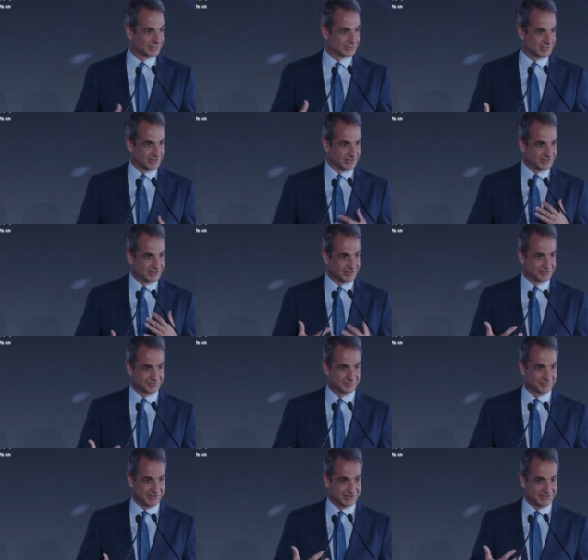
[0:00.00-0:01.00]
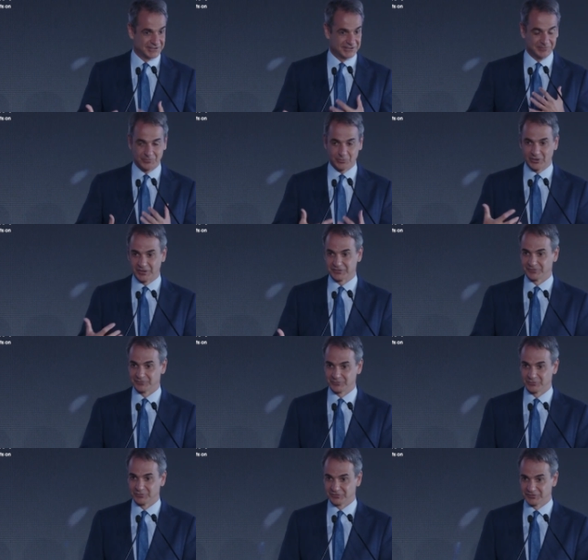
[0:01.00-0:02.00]
and it is indeed impressive
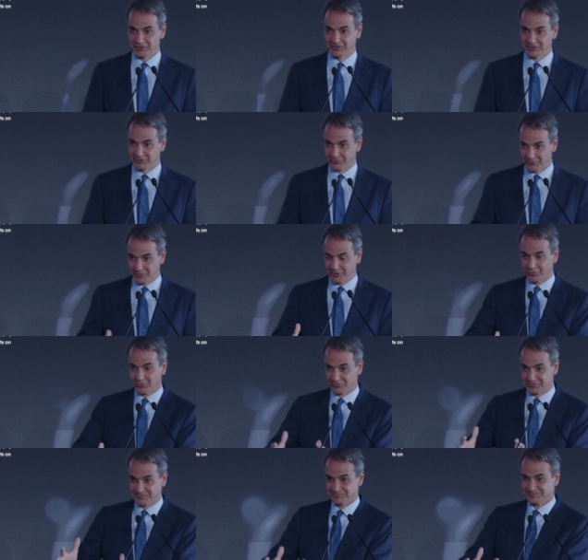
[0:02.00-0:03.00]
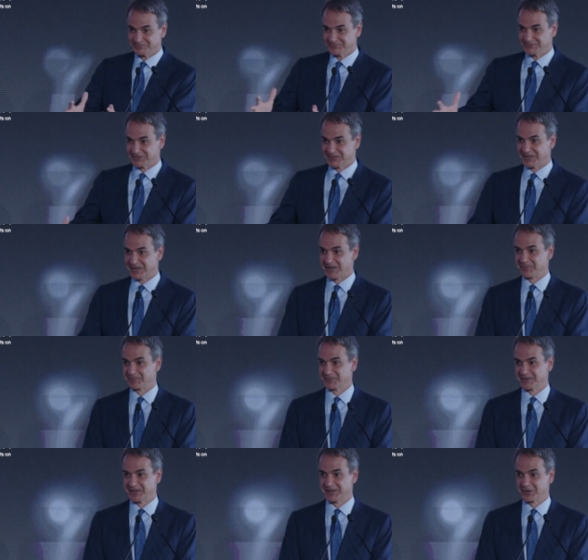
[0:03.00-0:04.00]
to see, you know, the old
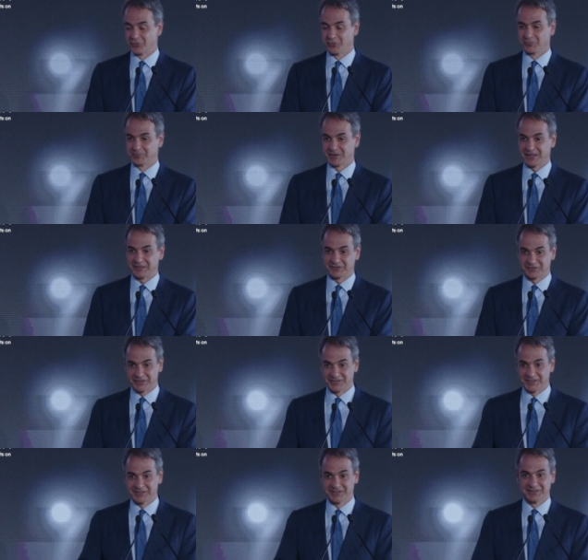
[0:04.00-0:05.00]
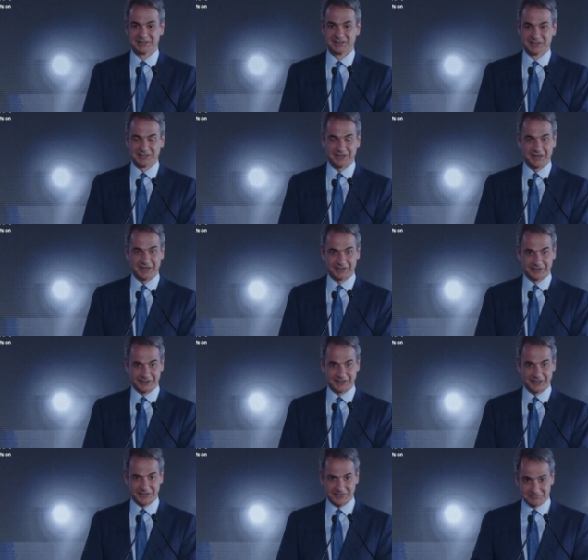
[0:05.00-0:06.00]
coal plants sitting idle
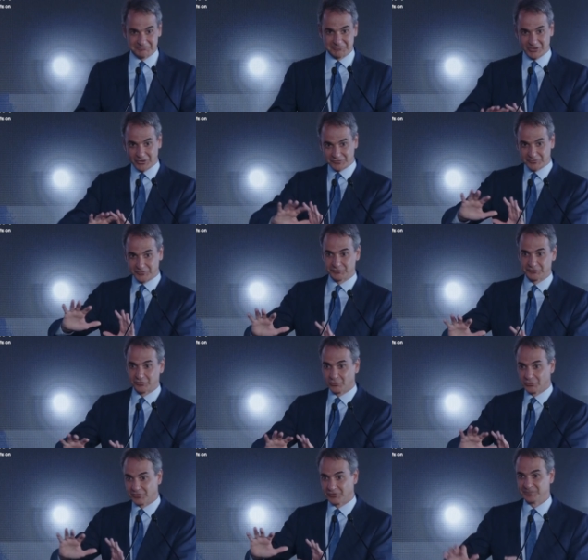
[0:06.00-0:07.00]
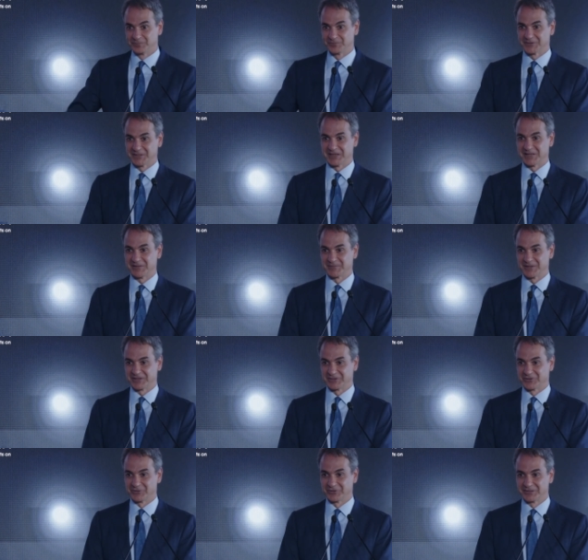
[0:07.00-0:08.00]
and lots of solar
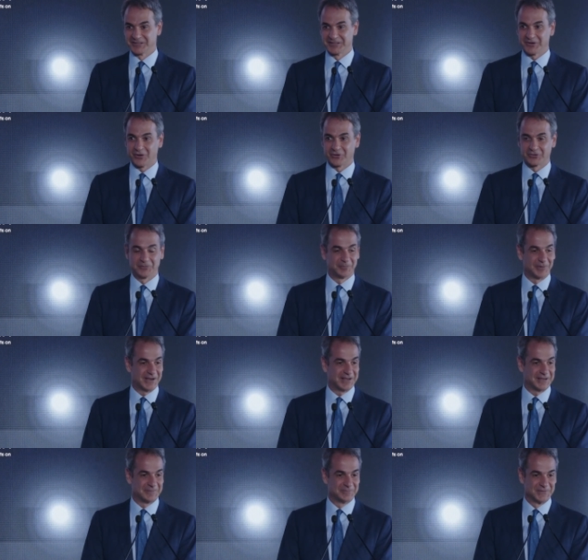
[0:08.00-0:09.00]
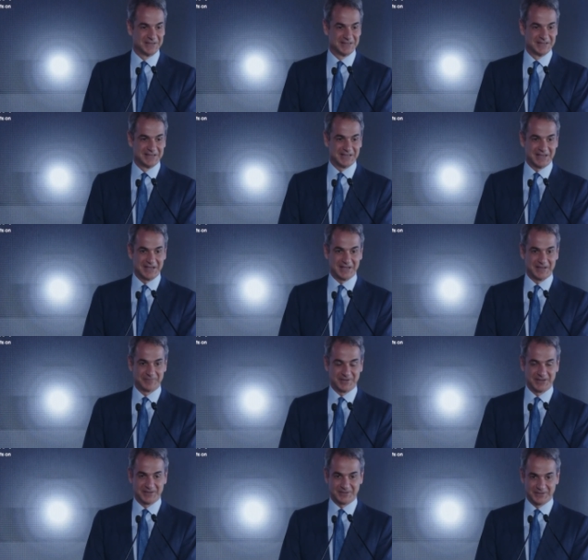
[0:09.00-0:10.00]
currently occupying
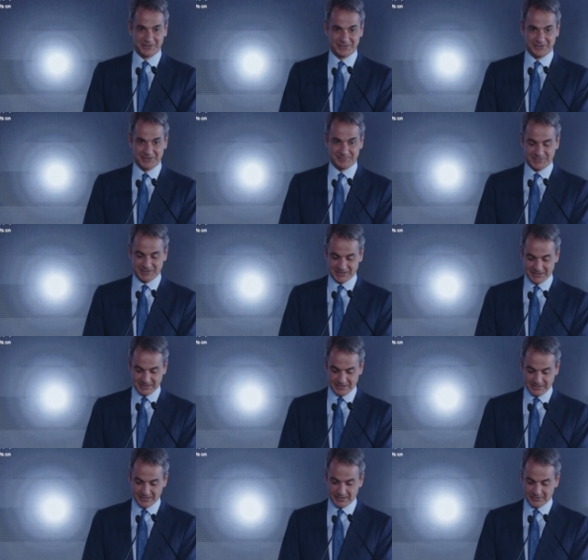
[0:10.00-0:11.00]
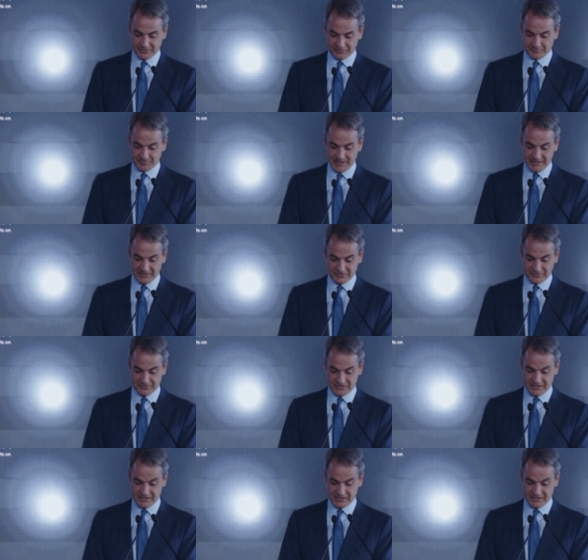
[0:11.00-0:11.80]
the space,